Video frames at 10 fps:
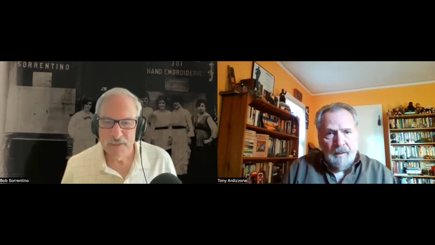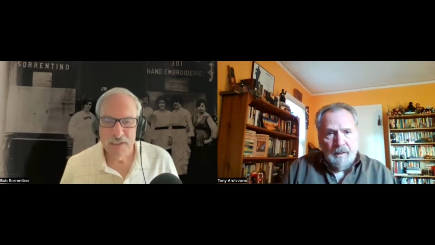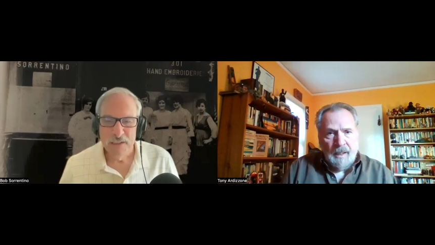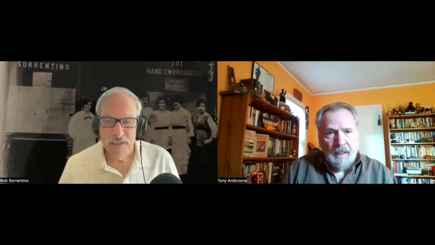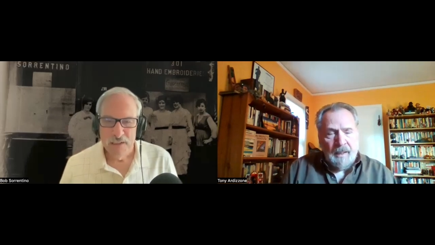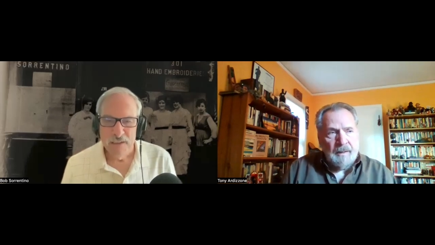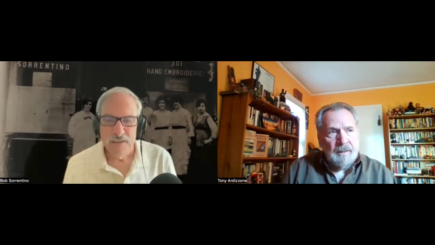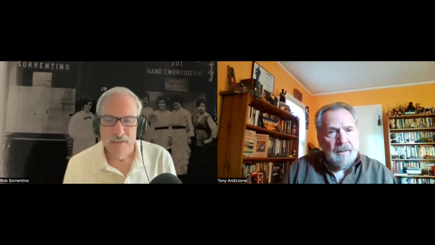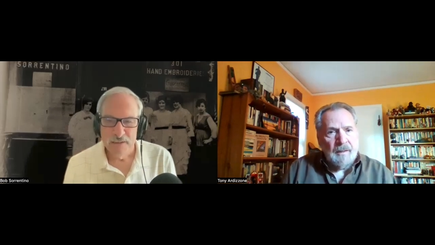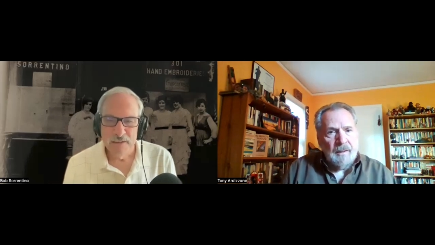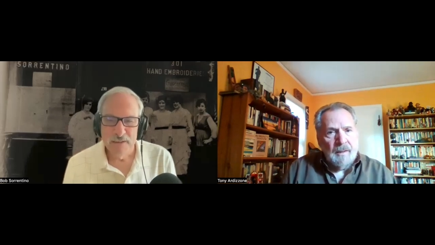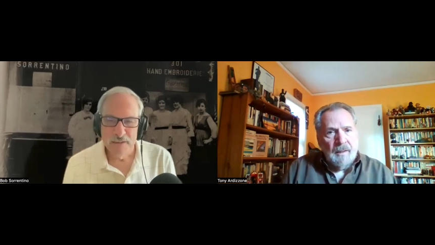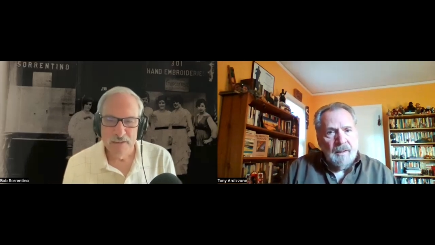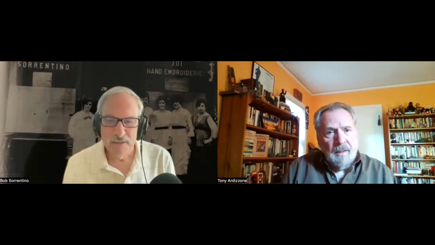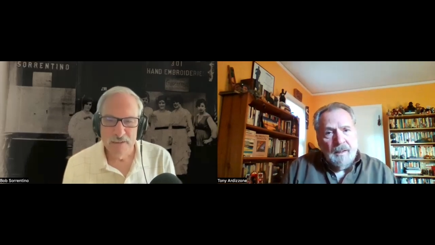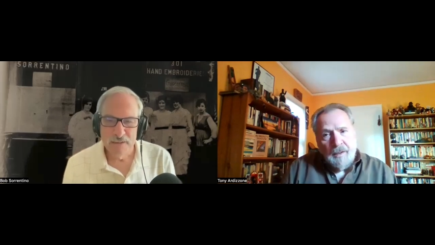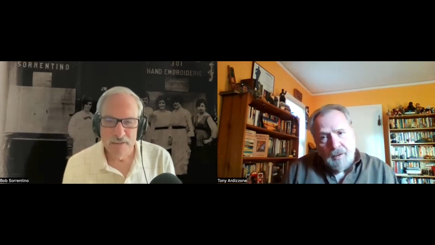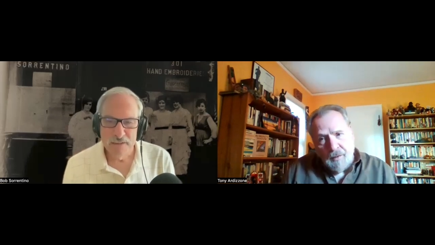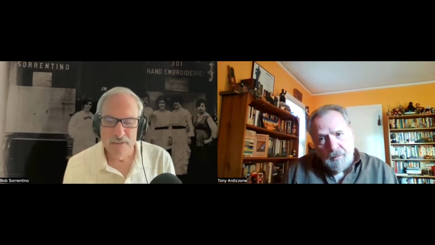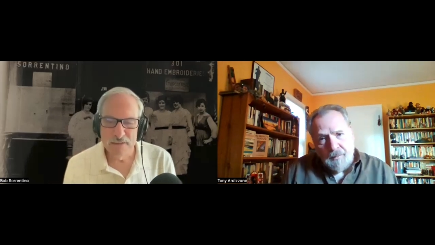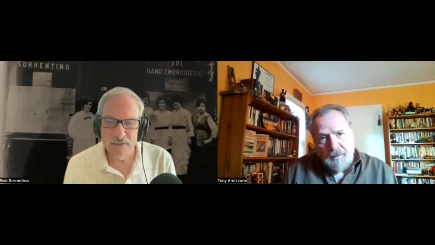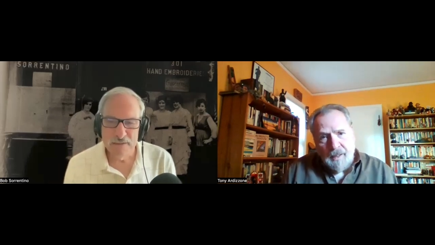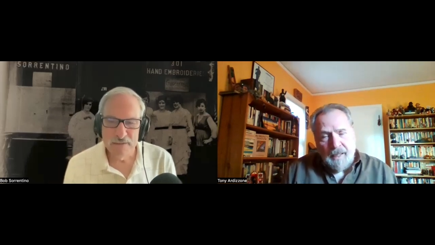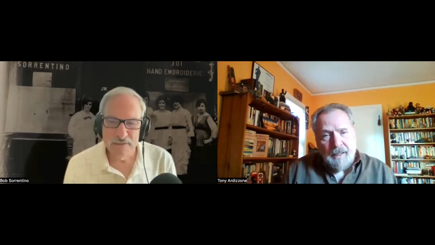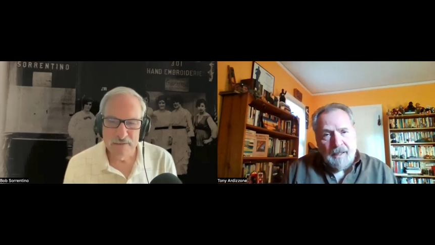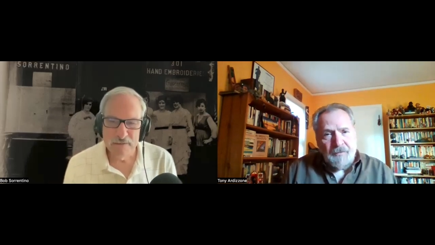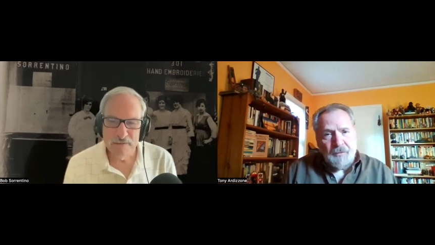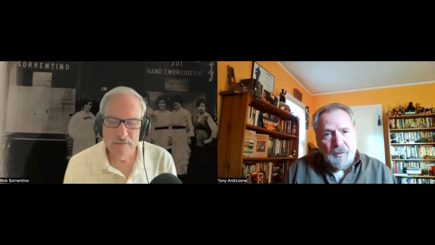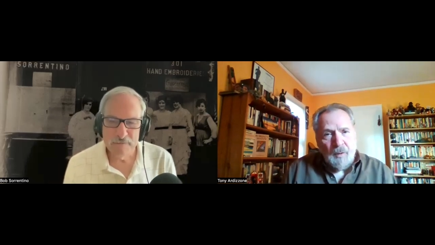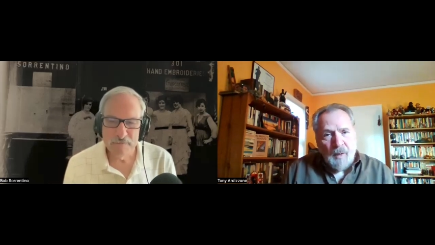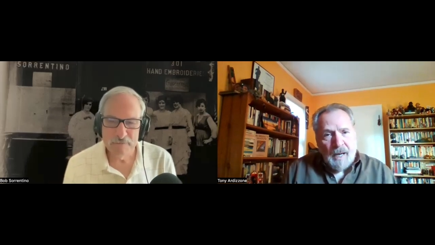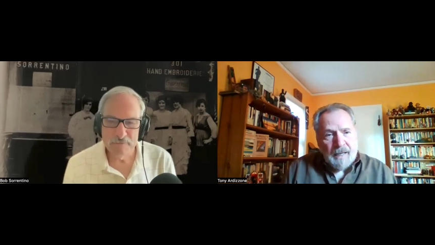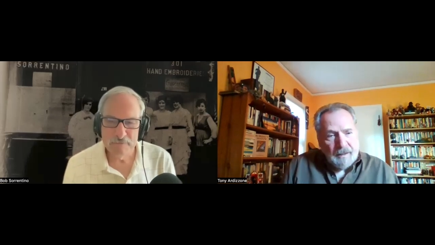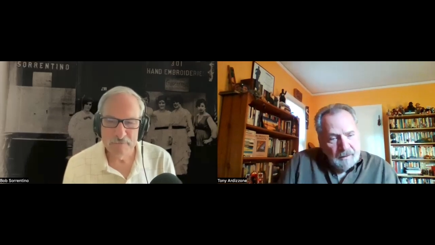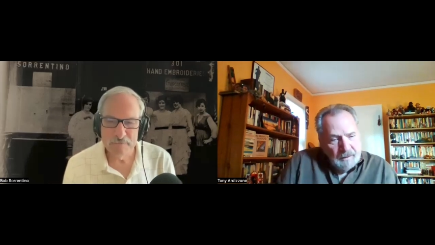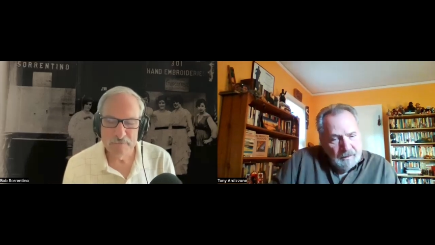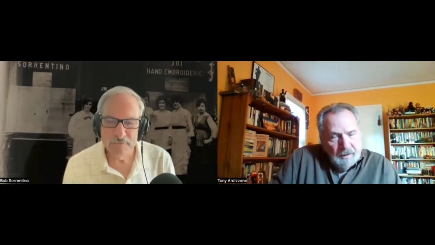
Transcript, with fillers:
Speaker 1: and you know, and then after a while,